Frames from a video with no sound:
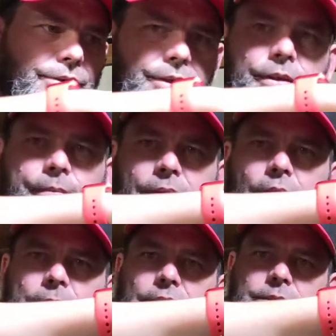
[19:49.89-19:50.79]
So I'm thinking
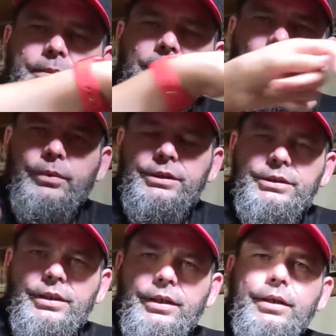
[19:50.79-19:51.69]
about just putting the winch
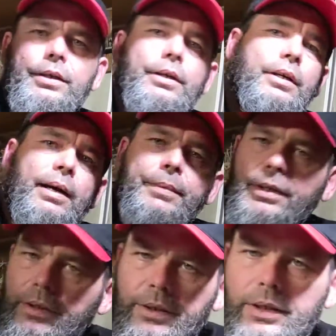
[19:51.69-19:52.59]
on here. I've
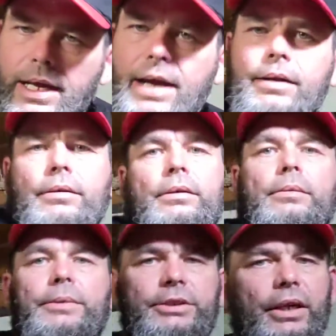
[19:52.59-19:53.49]
been looking at
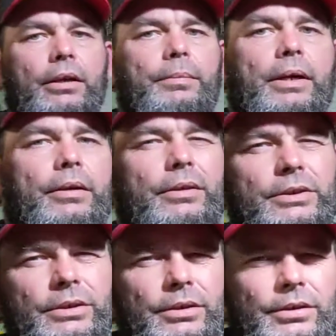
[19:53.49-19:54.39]
them and checking them out. There's
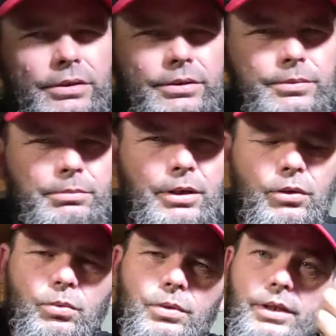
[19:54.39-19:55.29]
a
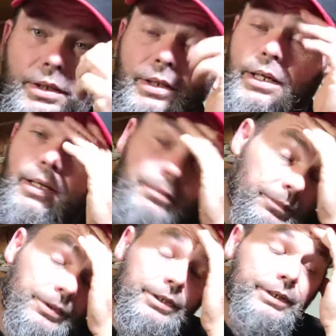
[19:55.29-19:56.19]
remote one that
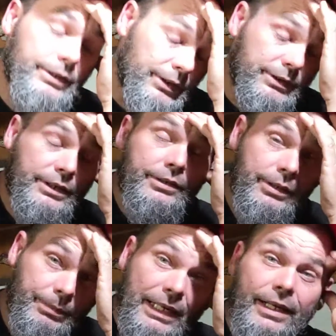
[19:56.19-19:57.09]
I'm really
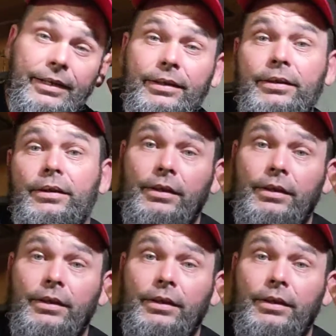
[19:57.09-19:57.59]
considering buying.